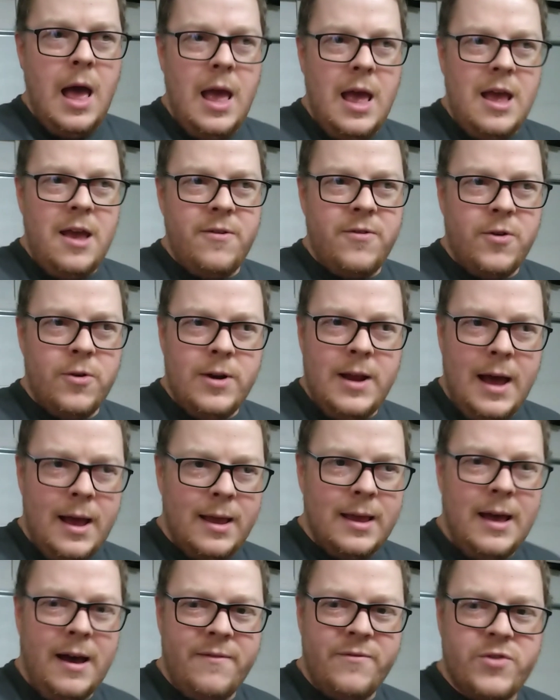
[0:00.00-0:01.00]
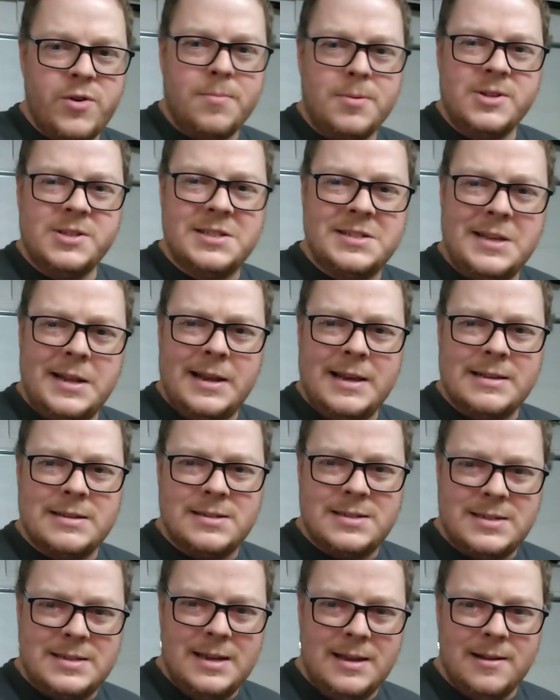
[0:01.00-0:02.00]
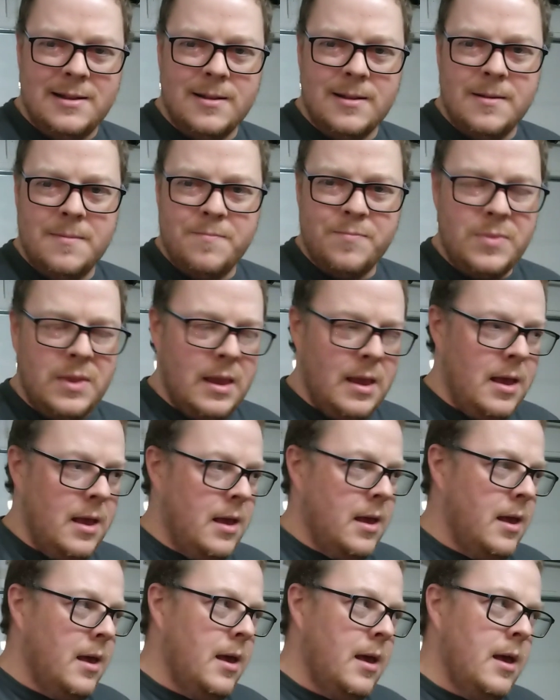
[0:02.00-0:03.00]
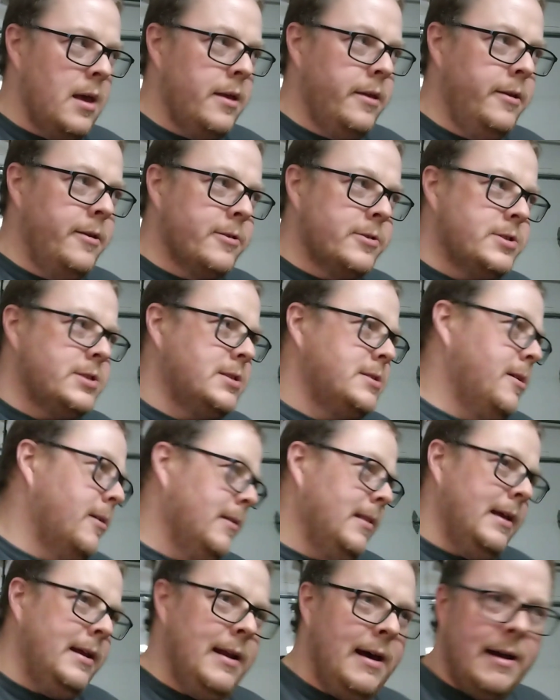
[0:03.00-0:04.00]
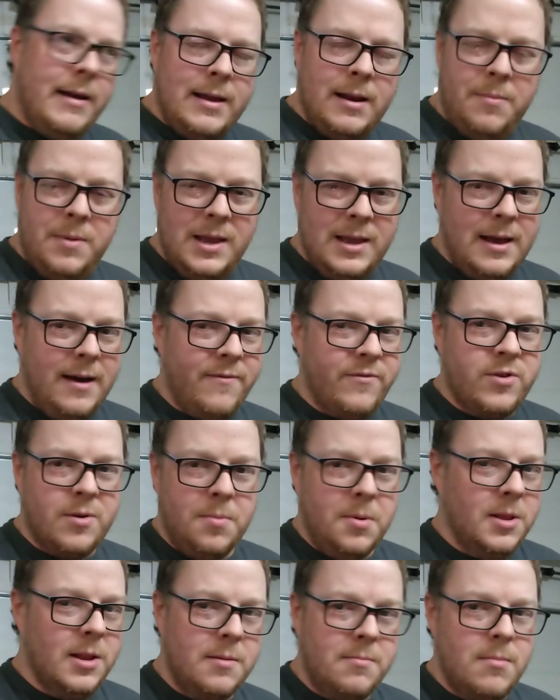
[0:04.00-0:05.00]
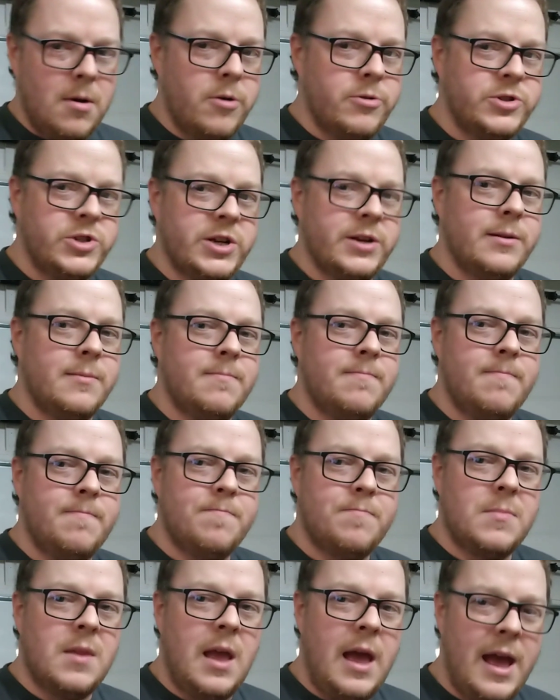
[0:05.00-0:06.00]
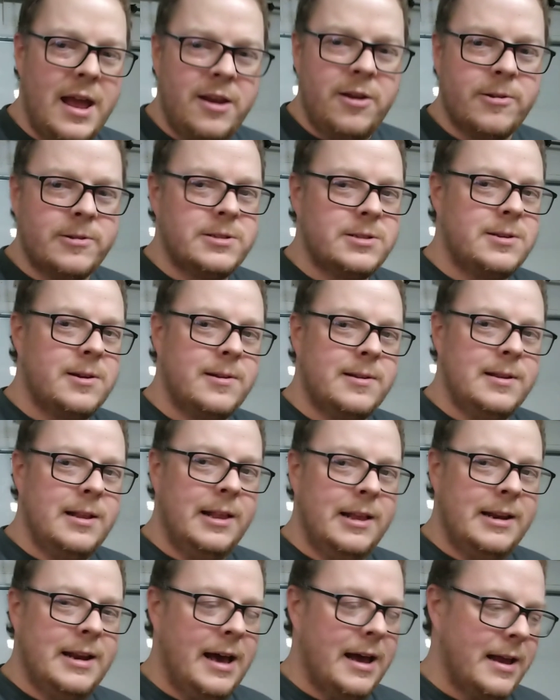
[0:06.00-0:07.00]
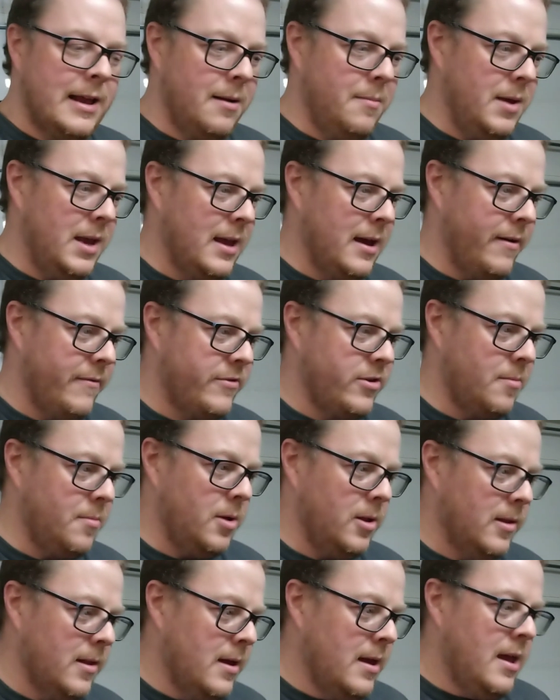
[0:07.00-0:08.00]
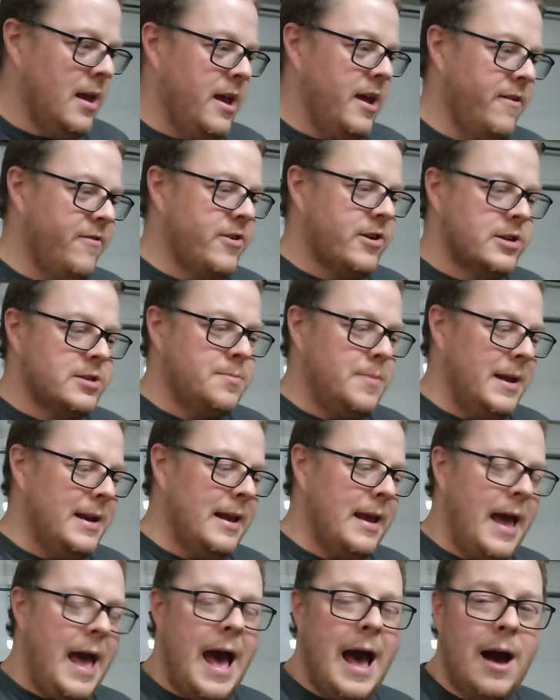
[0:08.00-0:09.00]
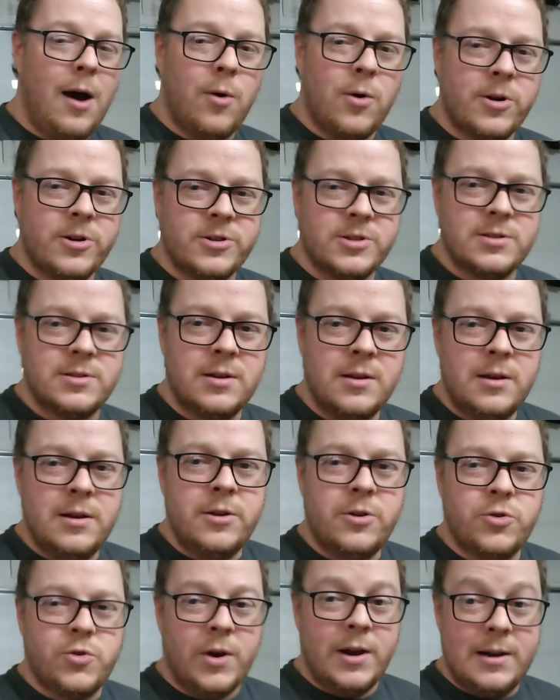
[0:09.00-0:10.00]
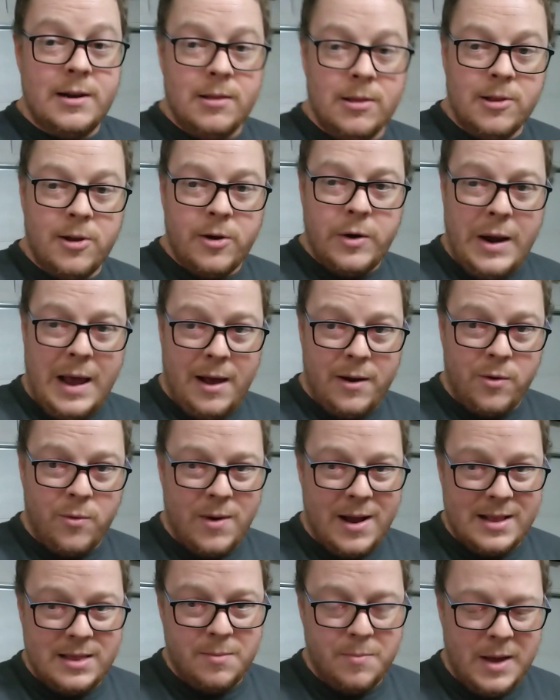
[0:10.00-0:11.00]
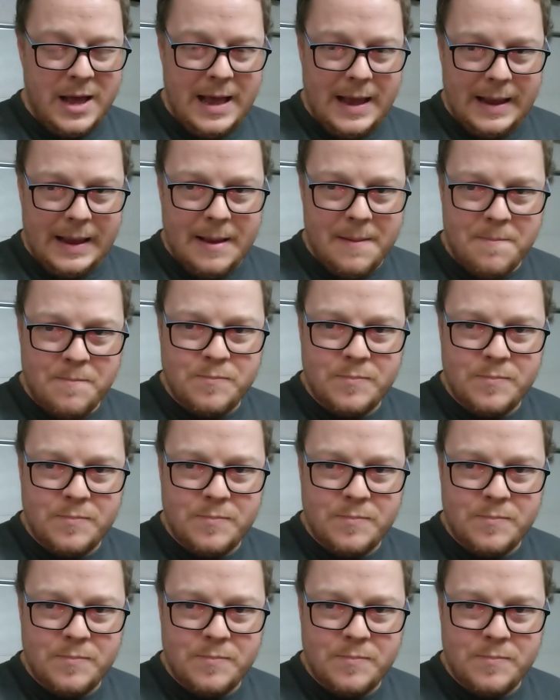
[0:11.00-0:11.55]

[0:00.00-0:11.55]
If you're not comfortable sitting still, you're certainly not going to be comfortable in motion. And you're certainly not going to be comfortable if you're spending hours trying to learn how to ride the bike.